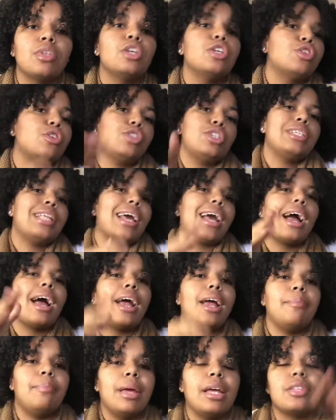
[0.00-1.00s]
So she like, all
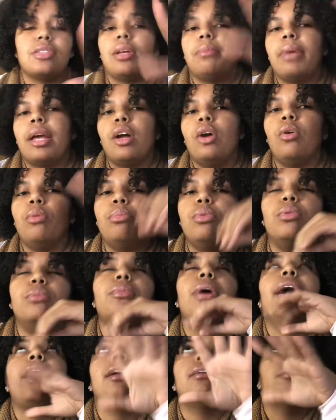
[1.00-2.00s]
right, bet. So I'm like, oh boom,
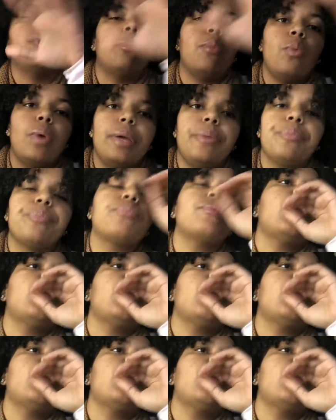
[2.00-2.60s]
all right, I'ma wait.